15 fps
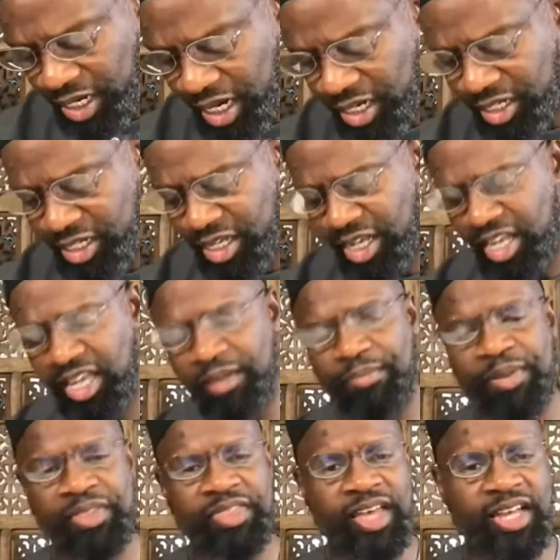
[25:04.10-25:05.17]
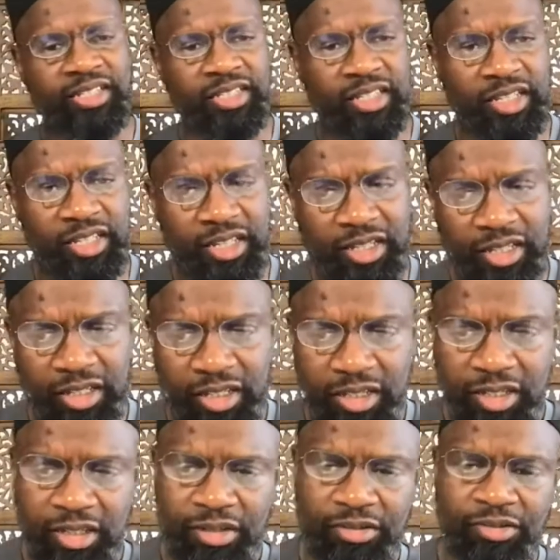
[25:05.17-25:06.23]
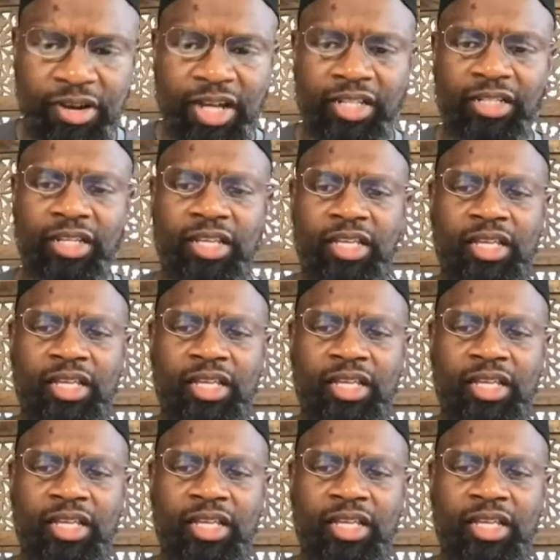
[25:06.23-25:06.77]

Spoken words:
khalqihi bi dhatihi, right?